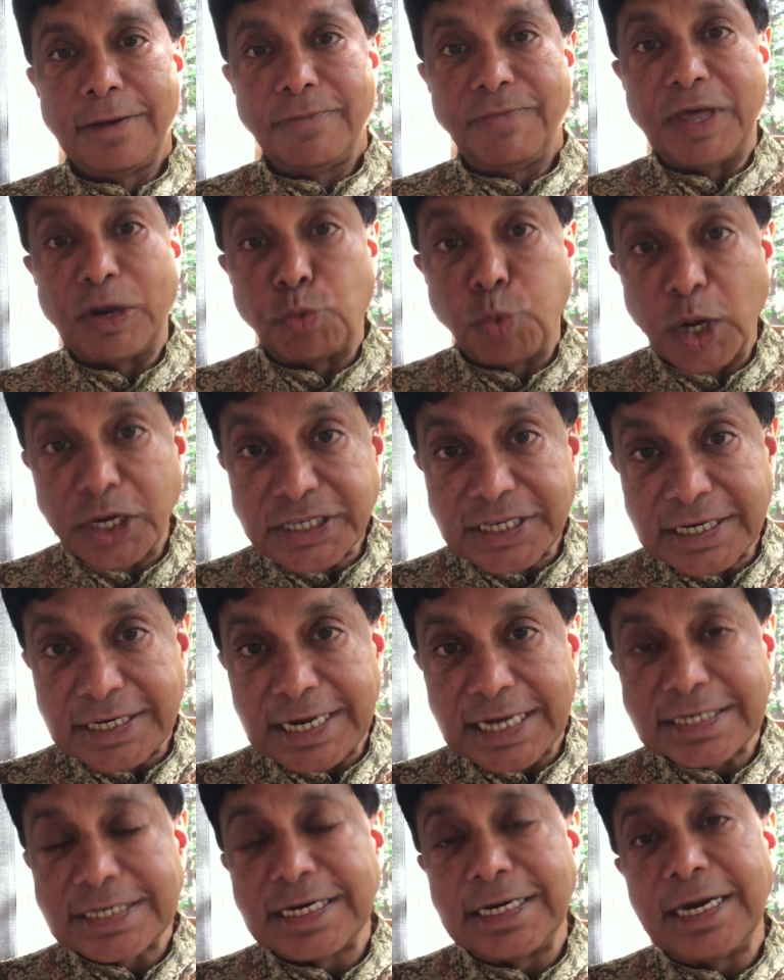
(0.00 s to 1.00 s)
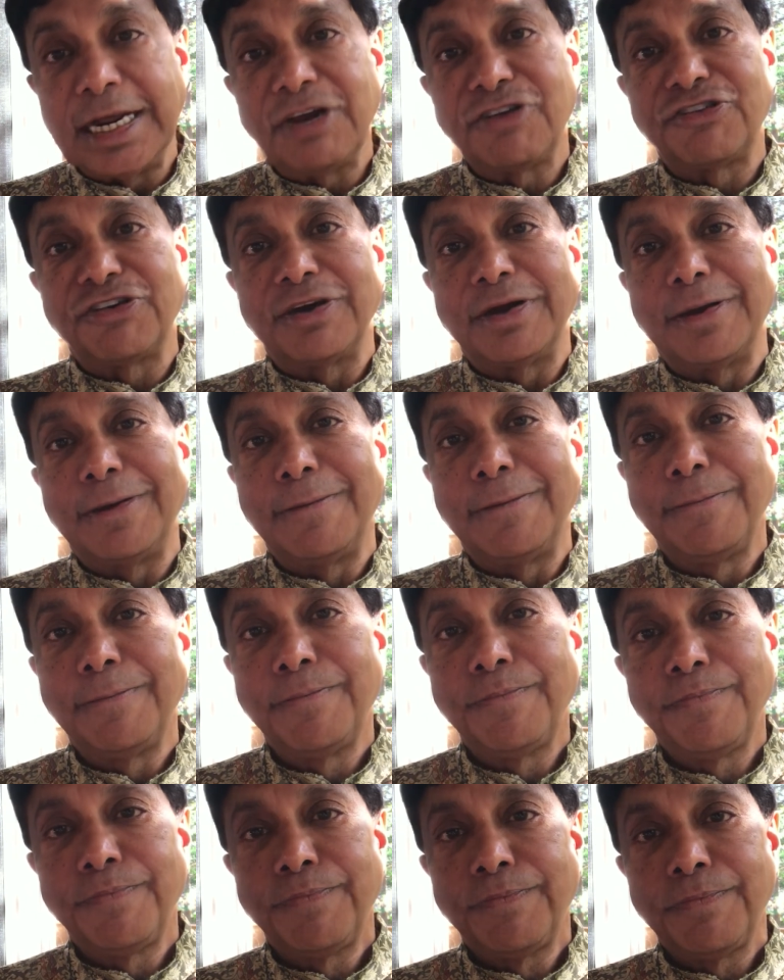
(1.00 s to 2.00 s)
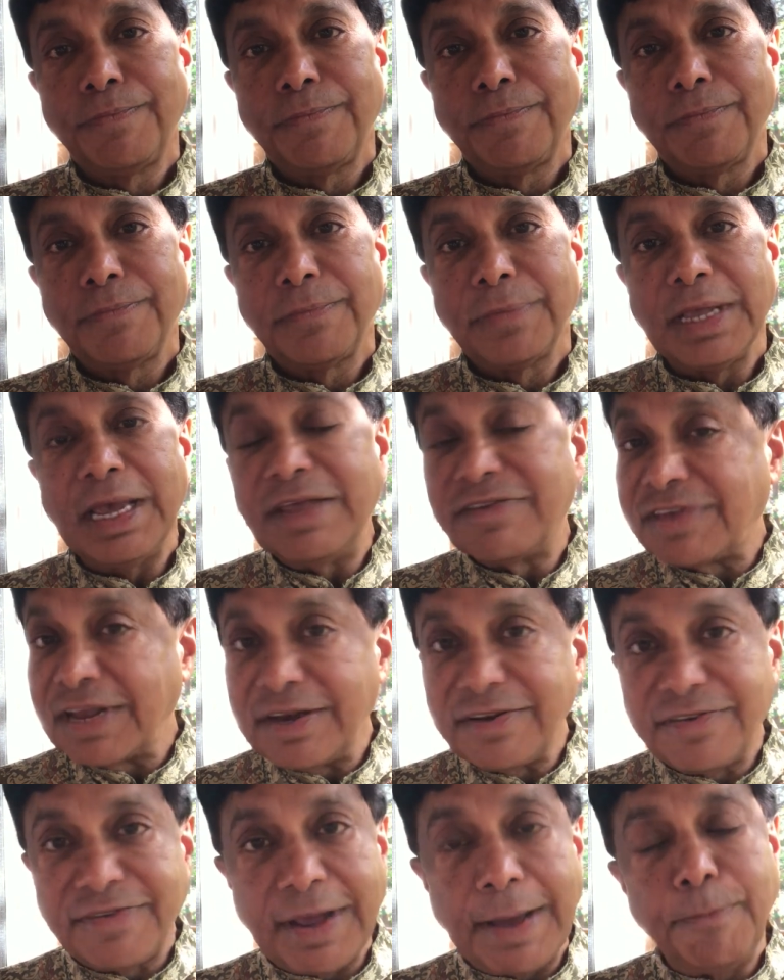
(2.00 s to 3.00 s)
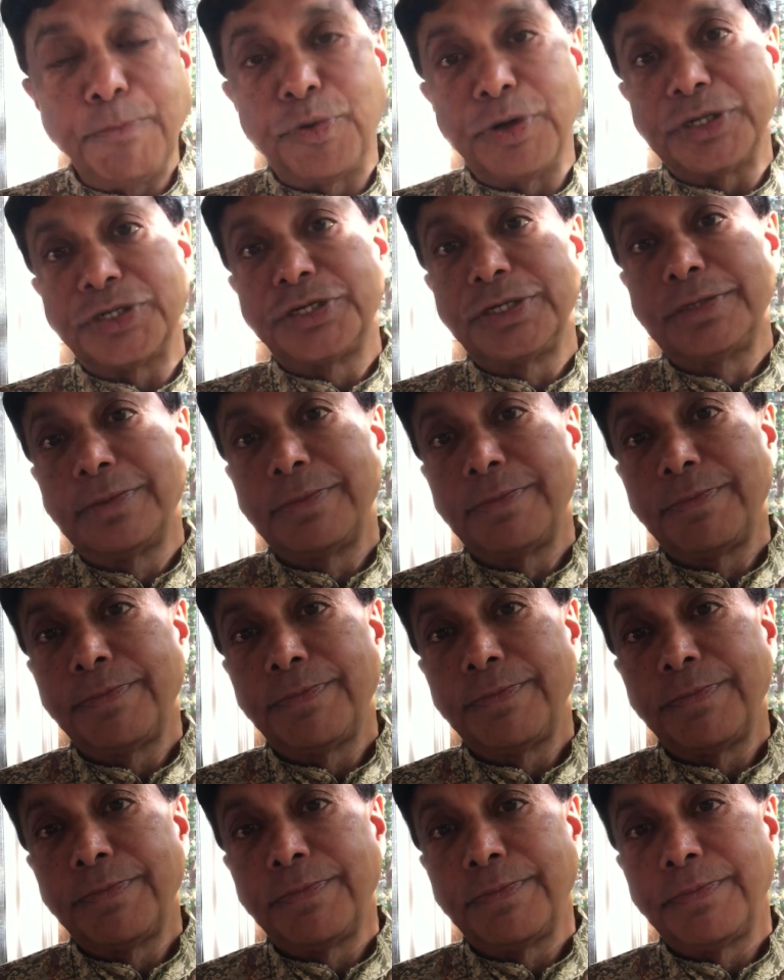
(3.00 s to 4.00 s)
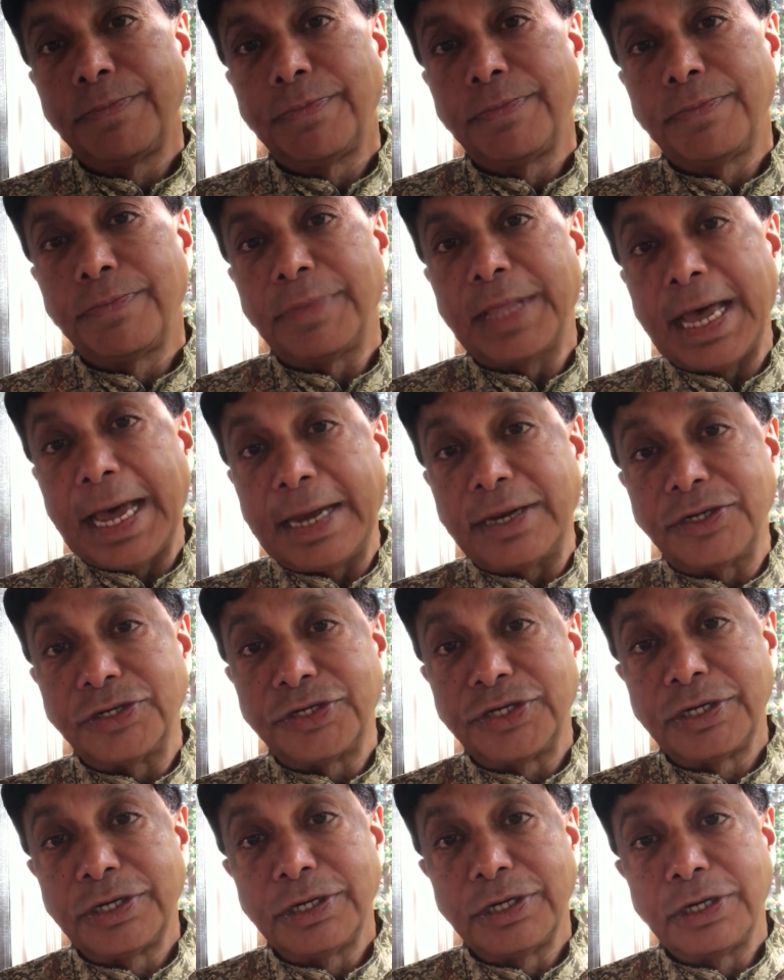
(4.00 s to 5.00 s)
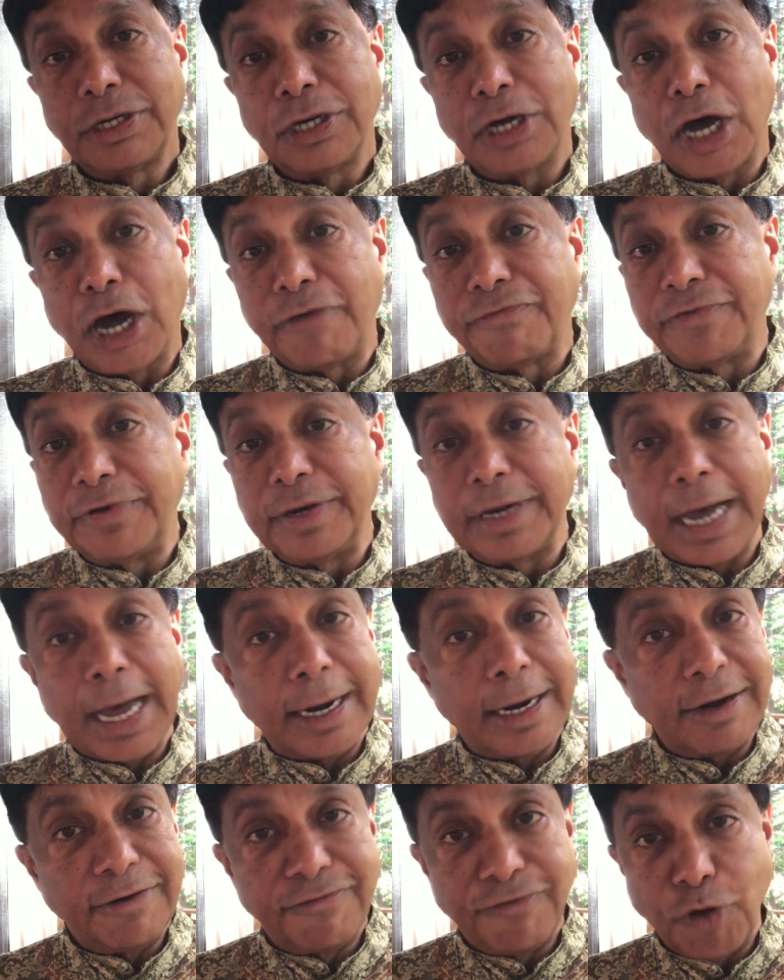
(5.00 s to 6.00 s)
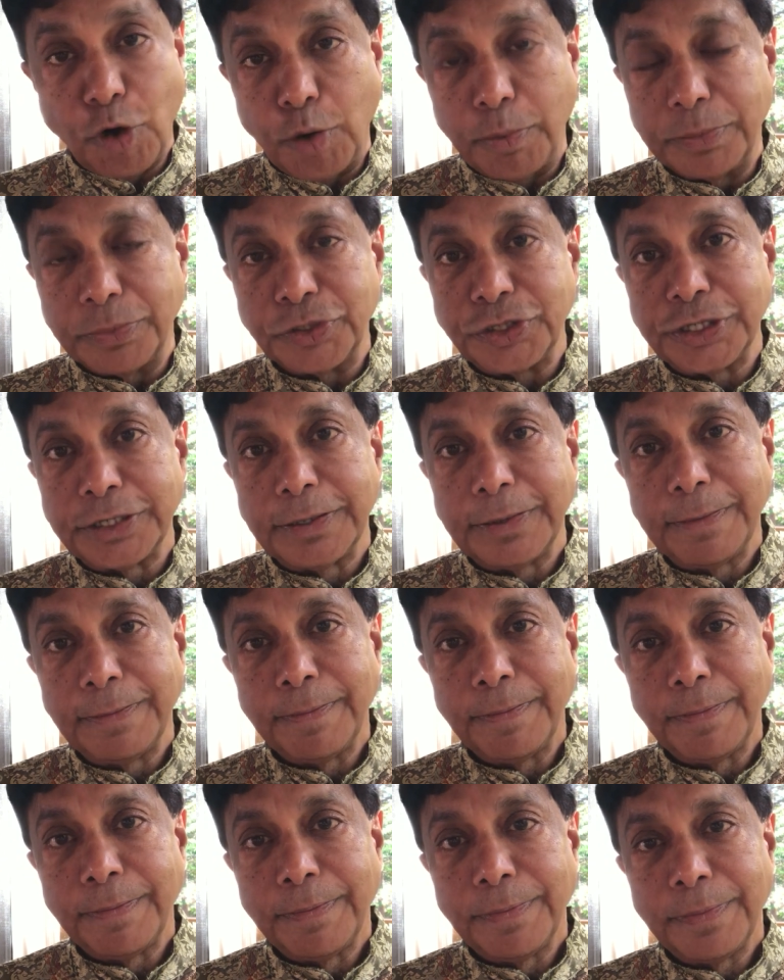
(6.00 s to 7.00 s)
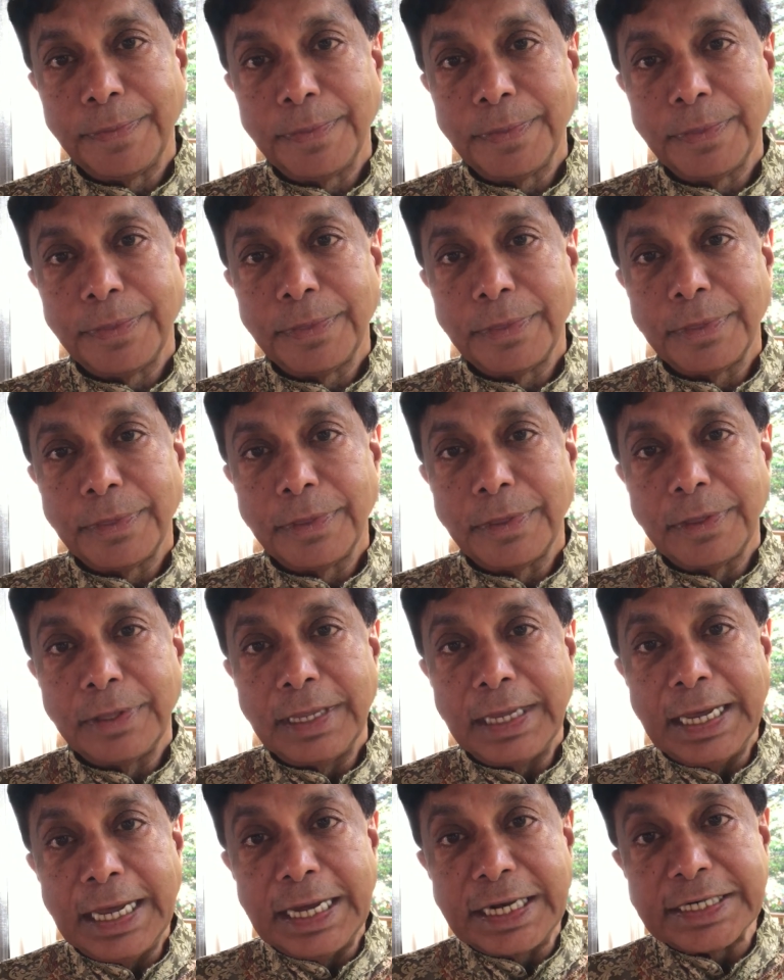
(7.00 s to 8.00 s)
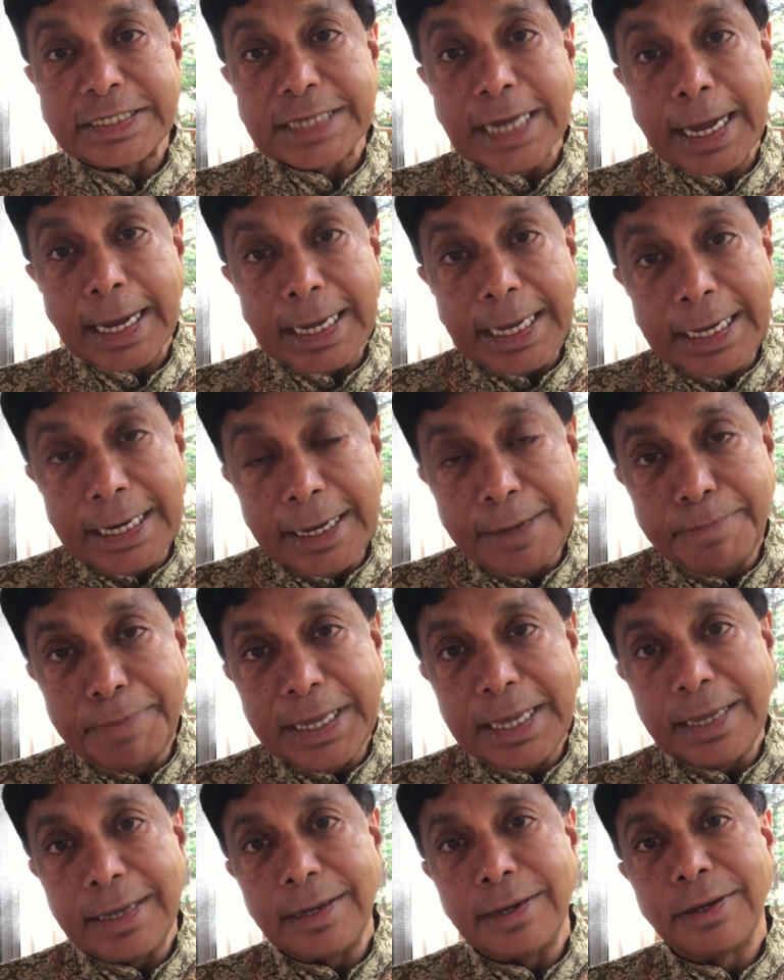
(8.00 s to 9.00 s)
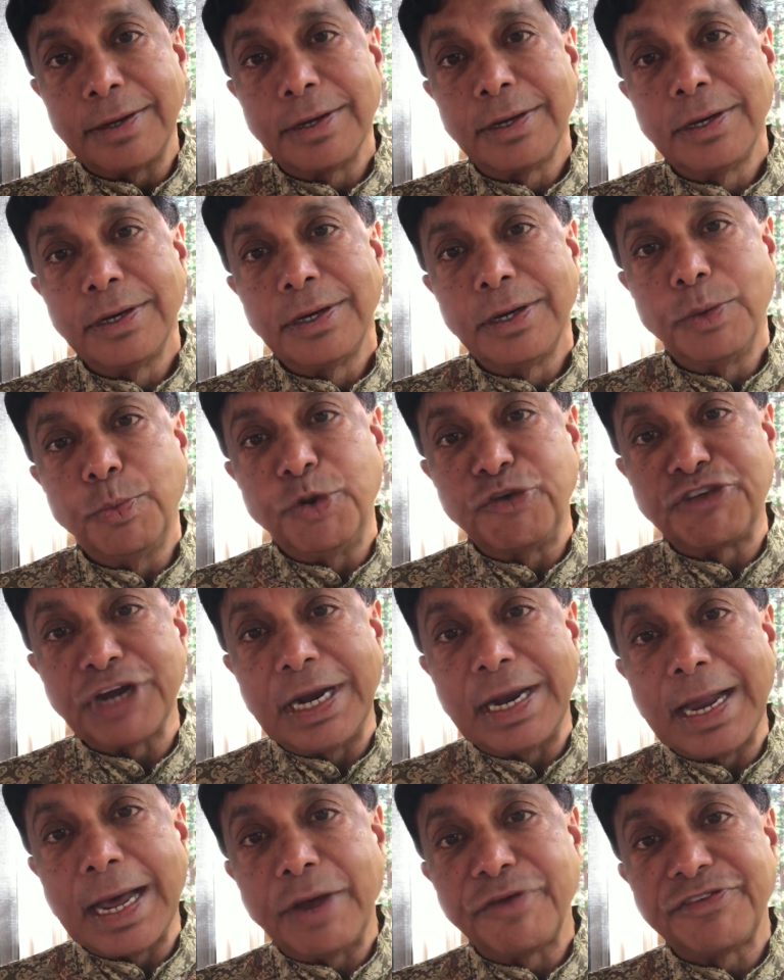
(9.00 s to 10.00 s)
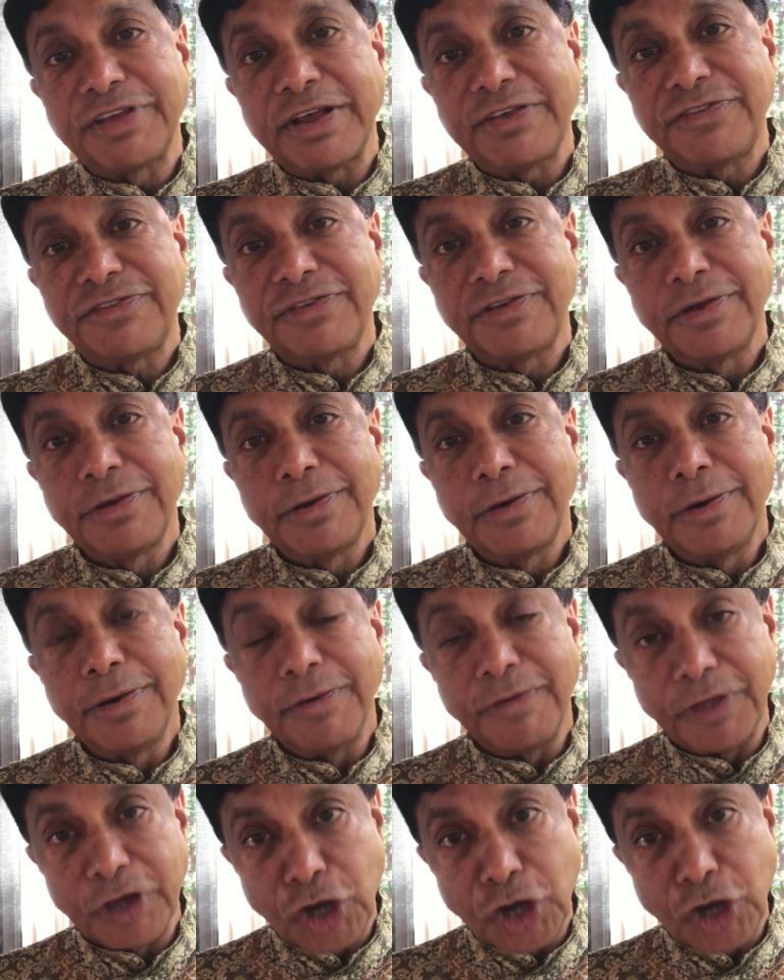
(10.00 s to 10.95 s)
that wants a destination, is intemperate and often uninformed. It is our inner being which allows us the